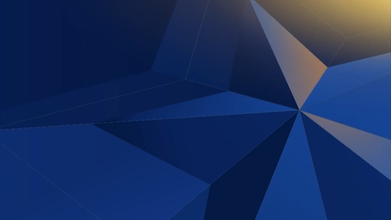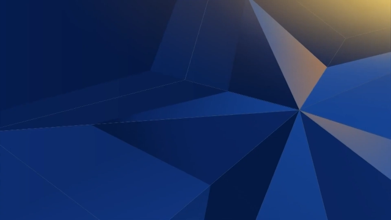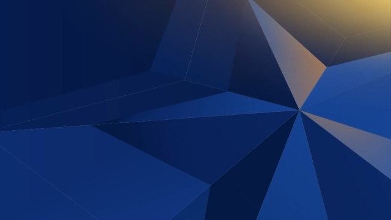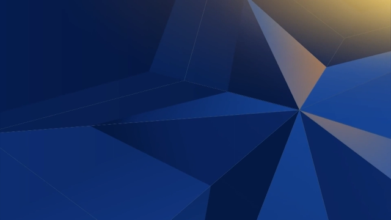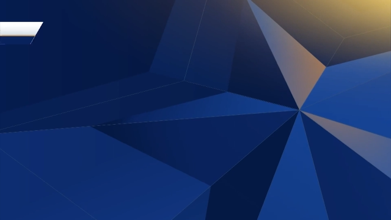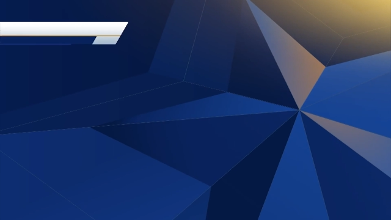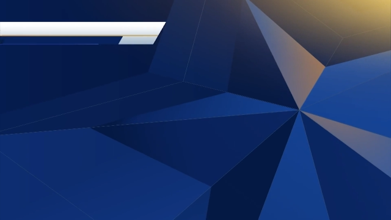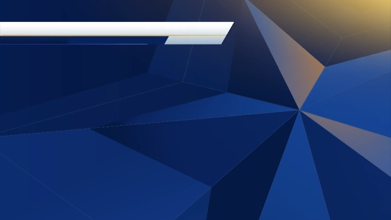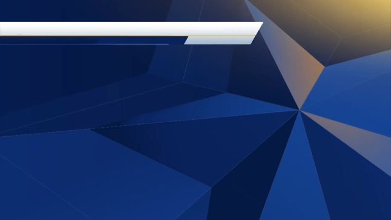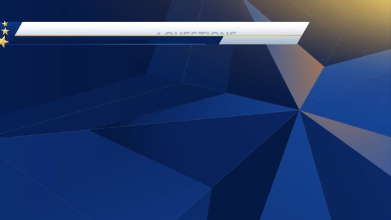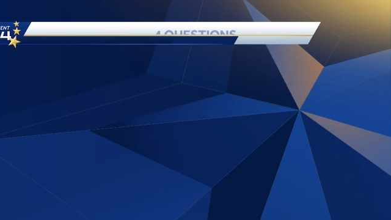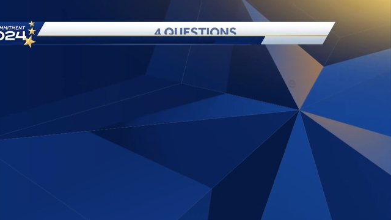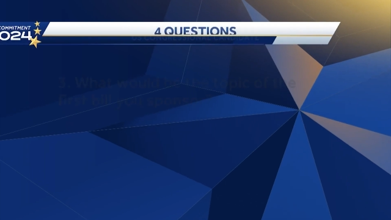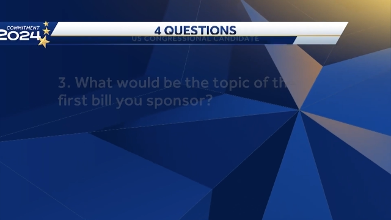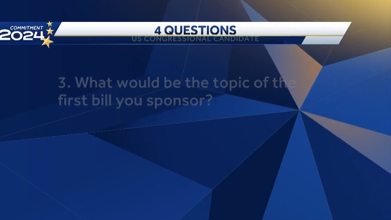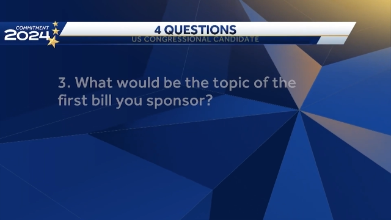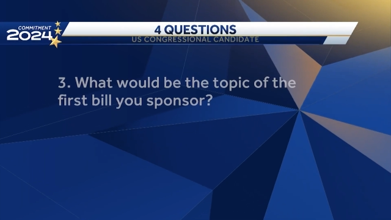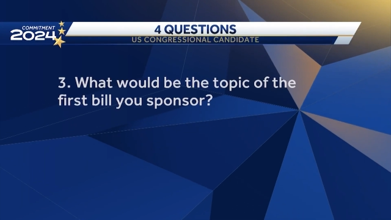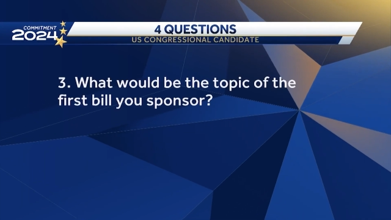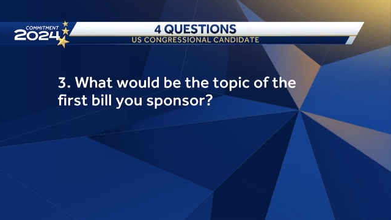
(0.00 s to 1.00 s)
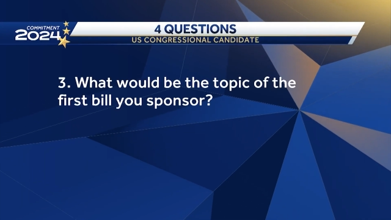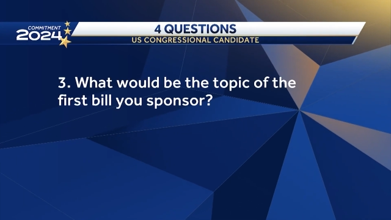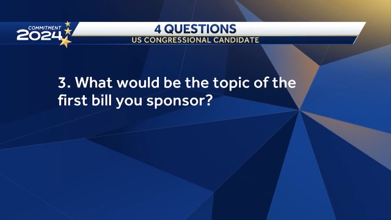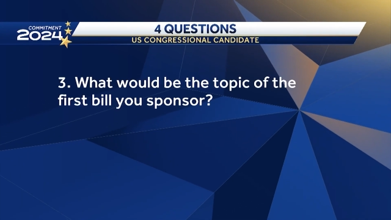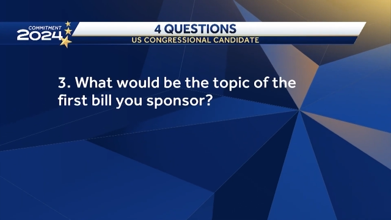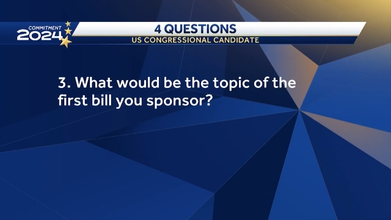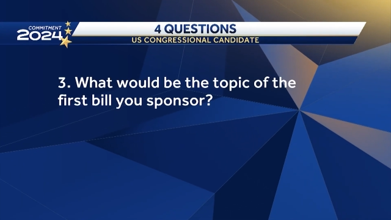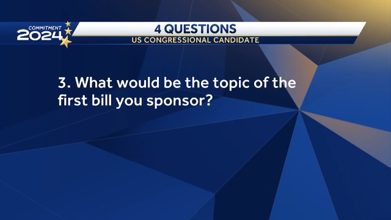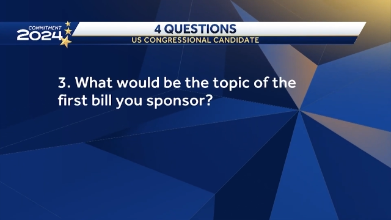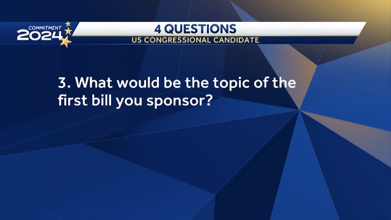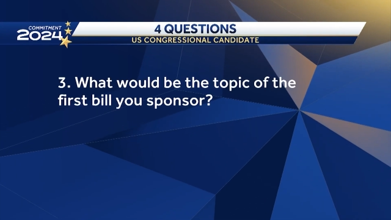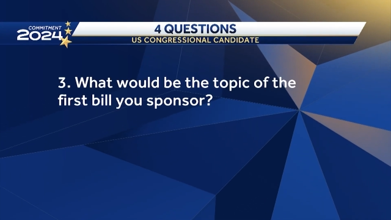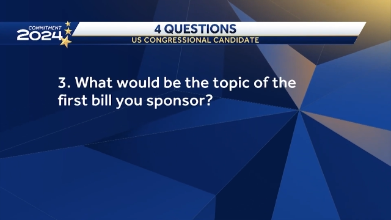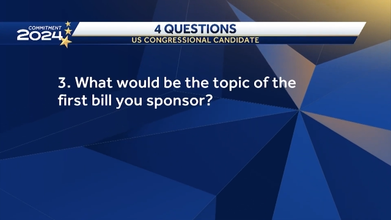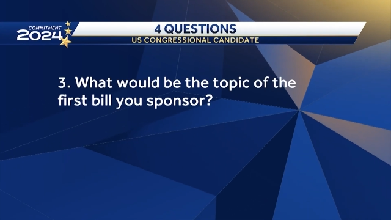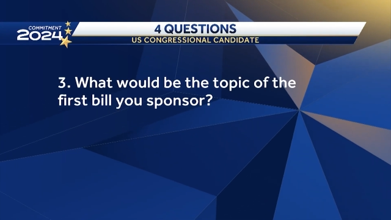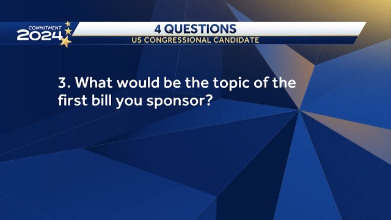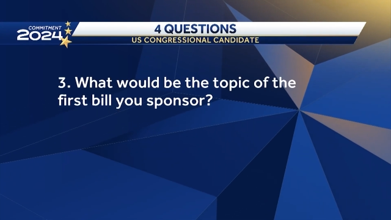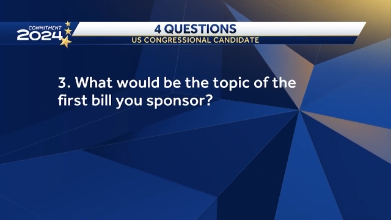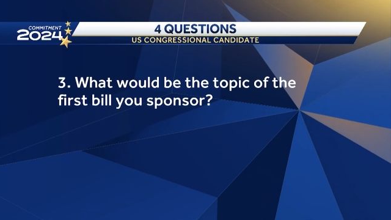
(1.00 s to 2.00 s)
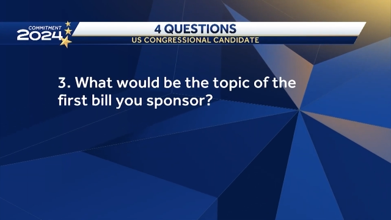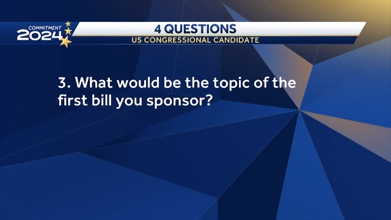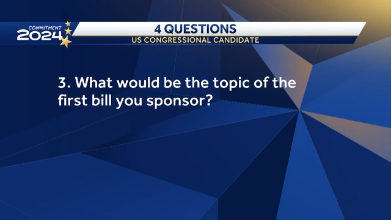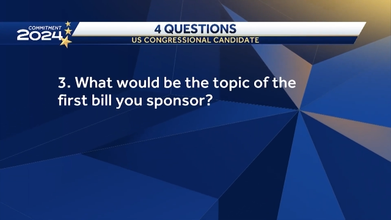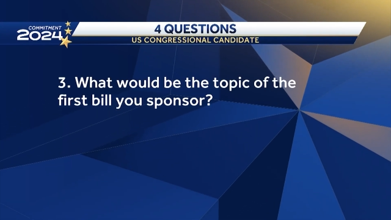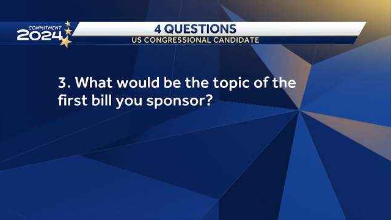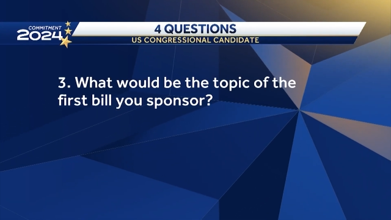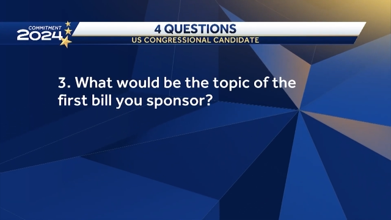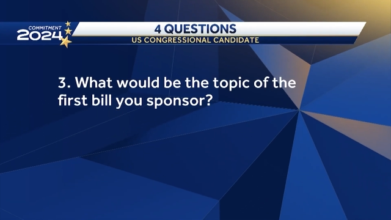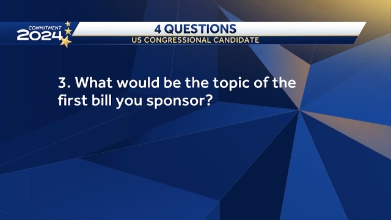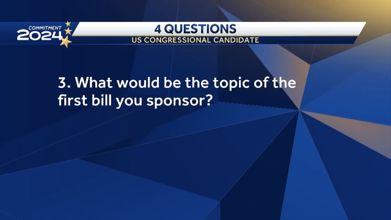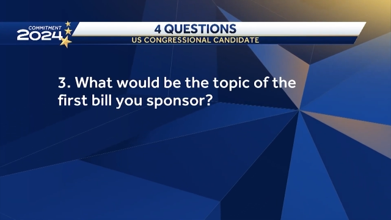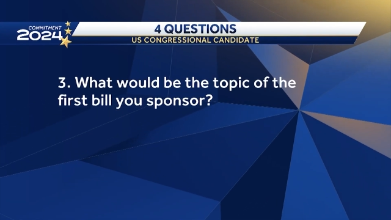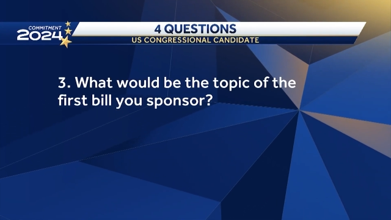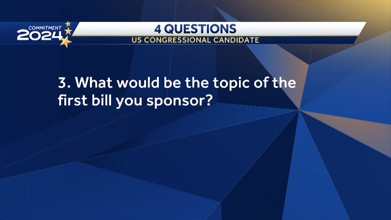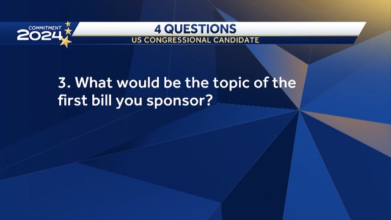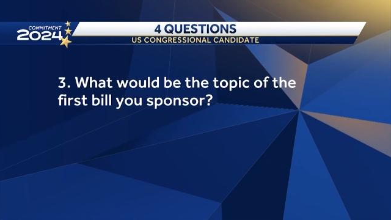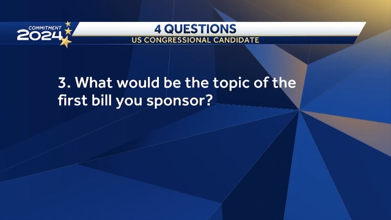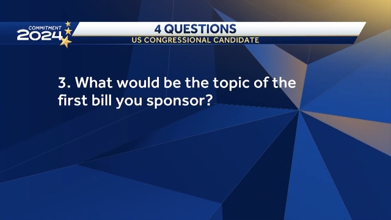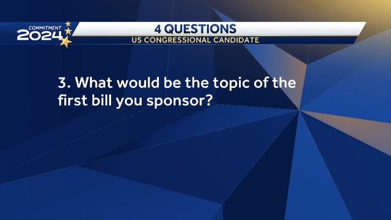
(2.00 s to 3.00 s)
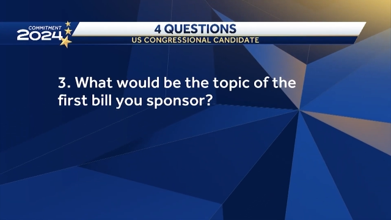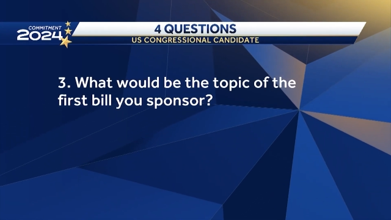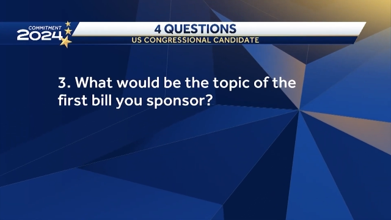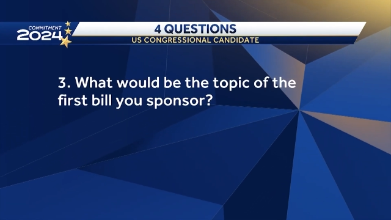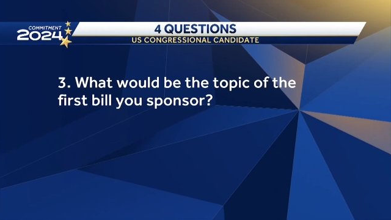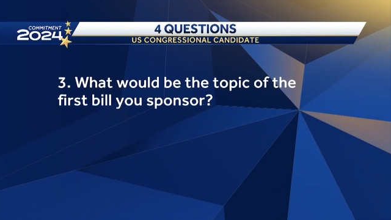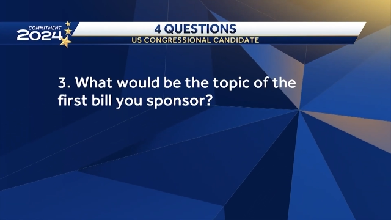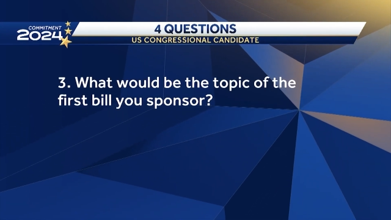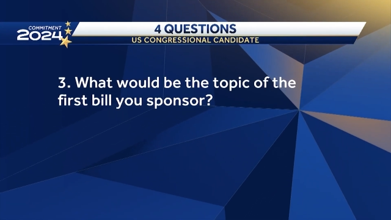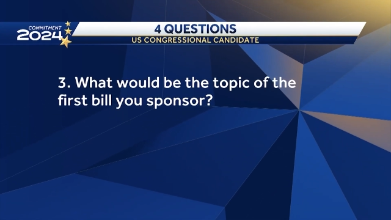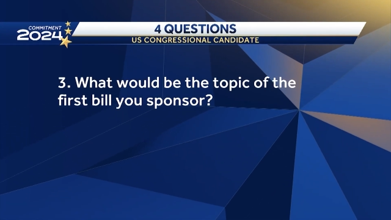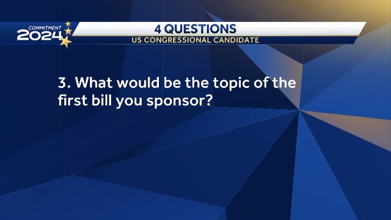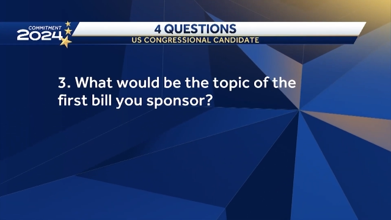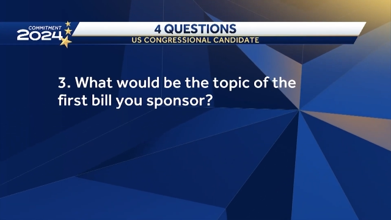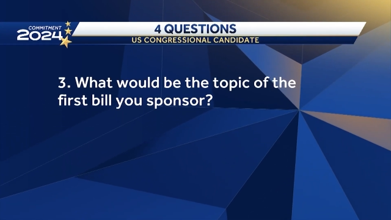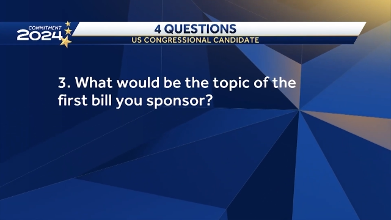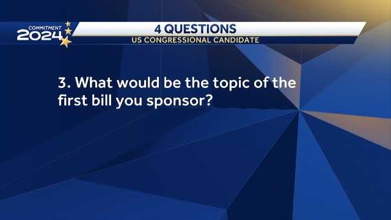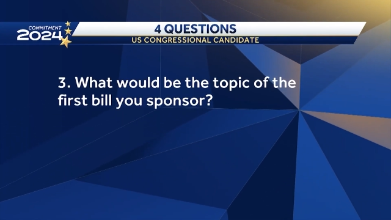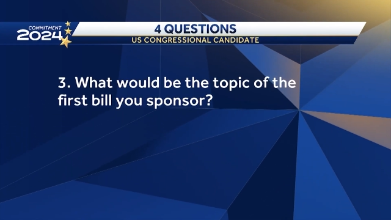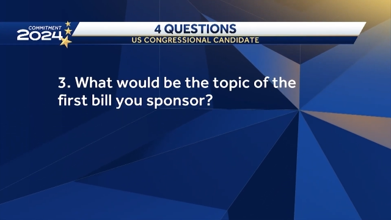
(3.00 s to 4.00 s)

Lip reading: (no speaker visible)